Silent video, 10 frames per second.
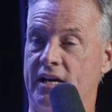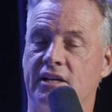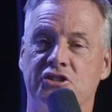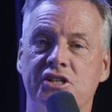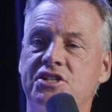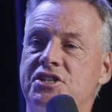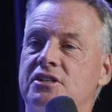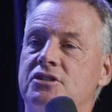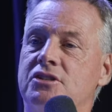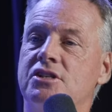Yeah. Just
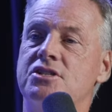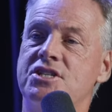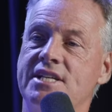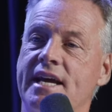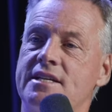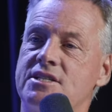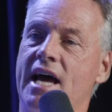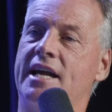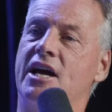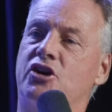just set
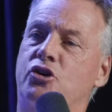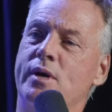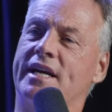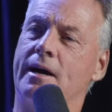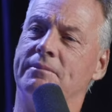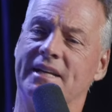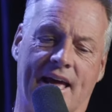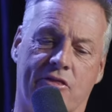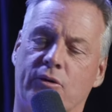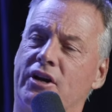aside, agree, come
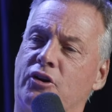together mm -hmm.